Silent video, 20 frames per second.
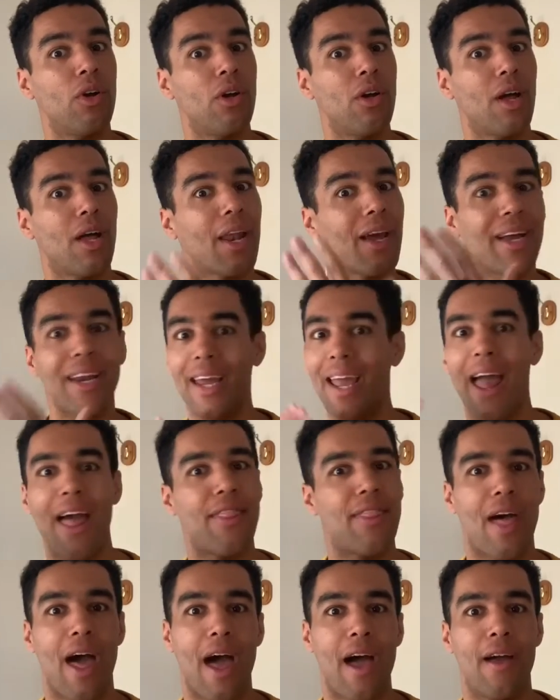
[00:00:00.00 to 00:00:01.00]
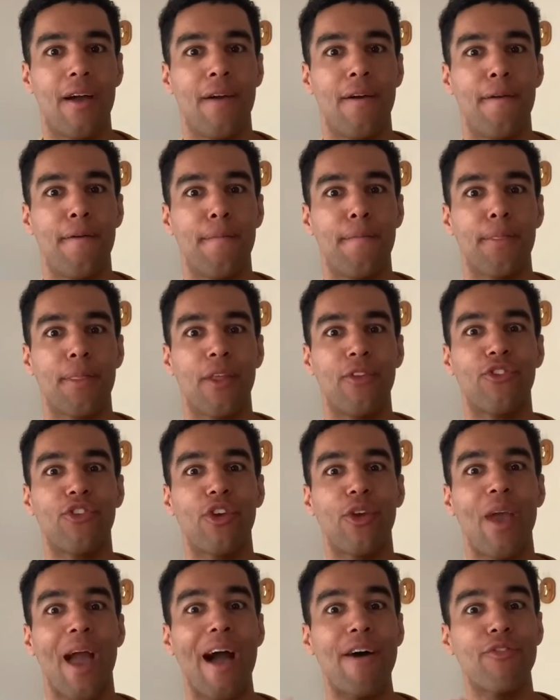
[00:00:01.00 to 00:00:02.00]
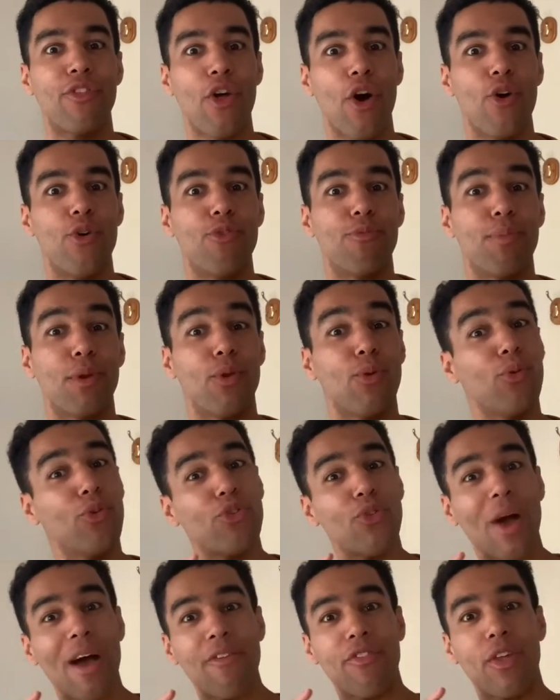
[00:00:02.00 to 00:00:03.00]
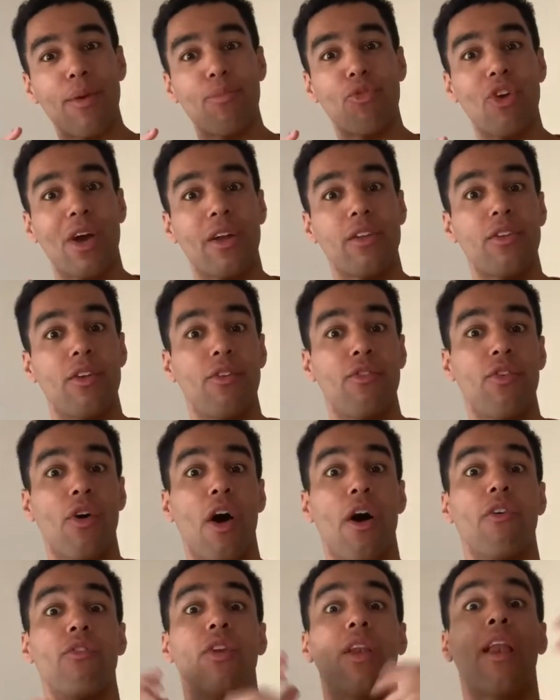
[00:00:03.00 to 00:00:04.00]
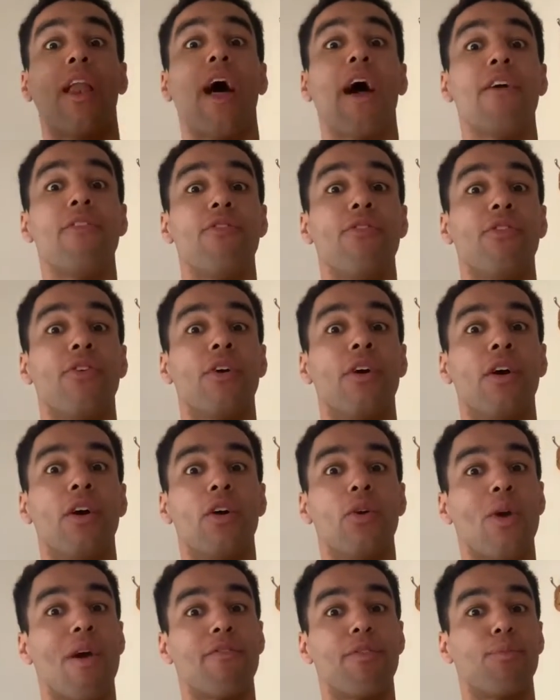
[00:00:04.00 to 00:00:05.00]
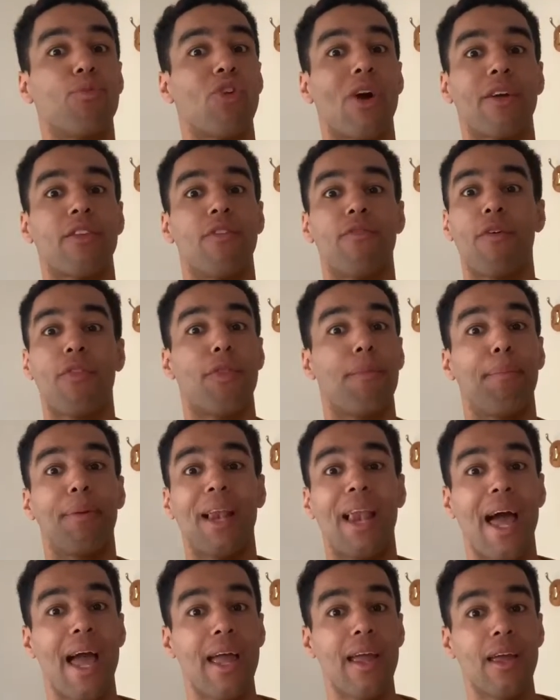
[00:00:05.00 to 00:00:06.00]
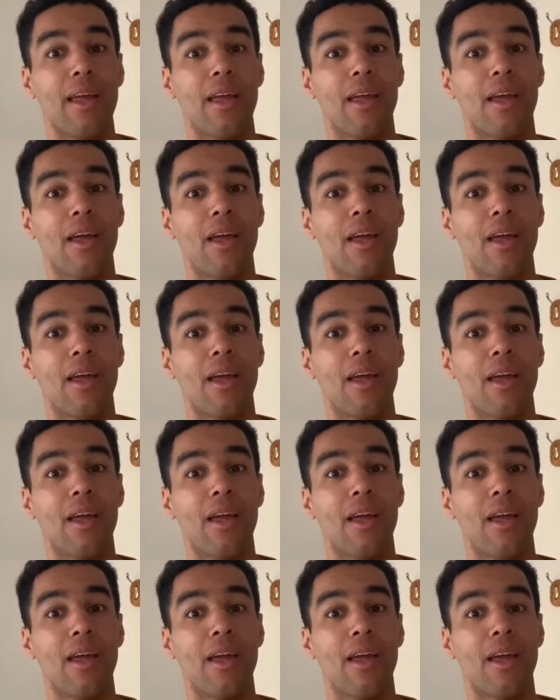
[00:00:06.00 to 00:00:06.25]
and I'm going to get there. And so you have those, but you also have the objective of life. You have the objective of the play.